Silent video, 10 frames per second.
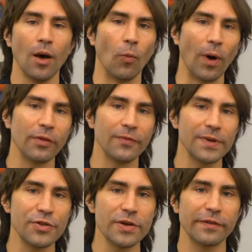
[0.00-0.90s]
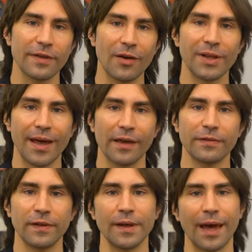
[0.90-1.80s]
While the V G seven
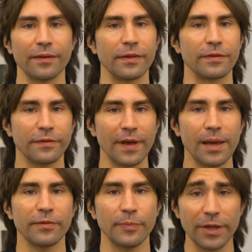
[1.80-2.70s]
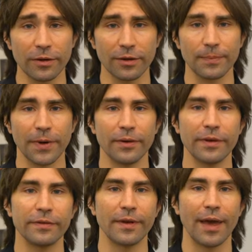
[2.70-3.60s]
S E has the same speaker
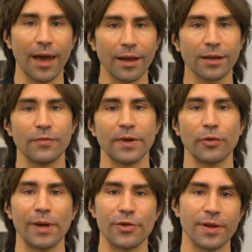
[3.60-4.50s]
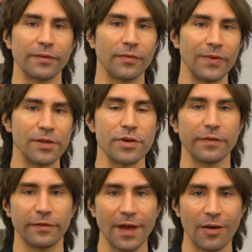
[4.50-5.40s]
components and configuration as the V G
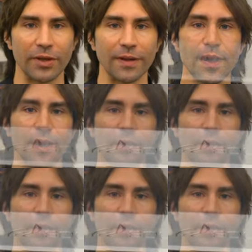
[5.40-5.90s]
seven,